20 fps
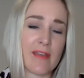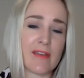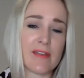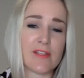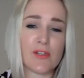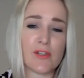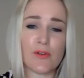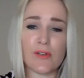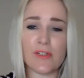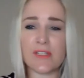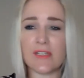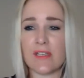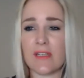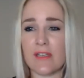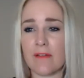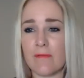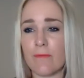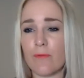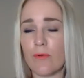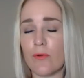and you're a
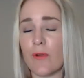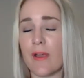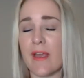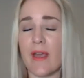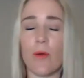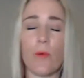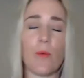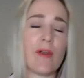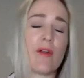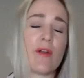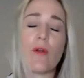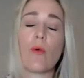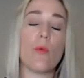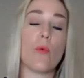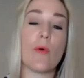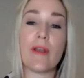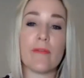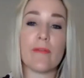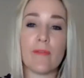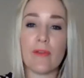tinfoil hat wearer, or
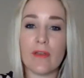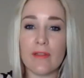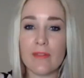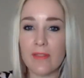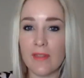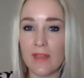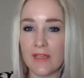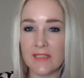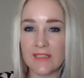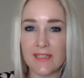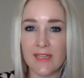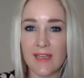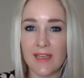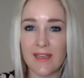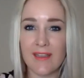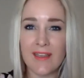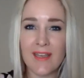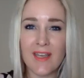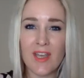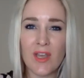whatever they
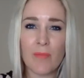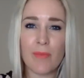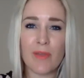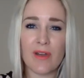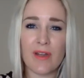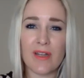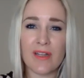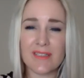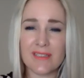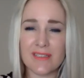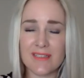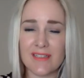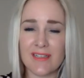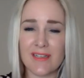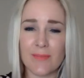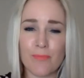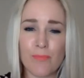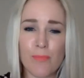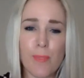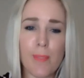say. But I just think